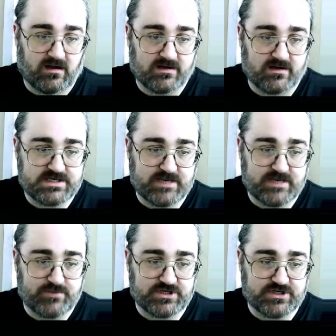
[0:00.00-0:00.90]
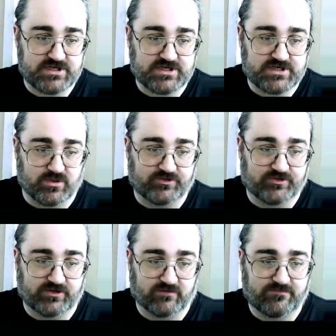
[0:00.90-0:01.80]
Temperatures, it's all
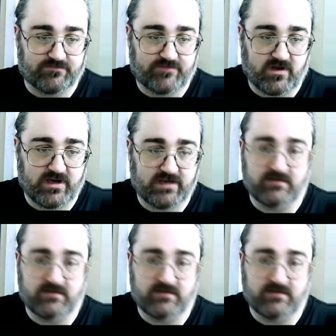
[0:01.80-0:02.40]
still fine.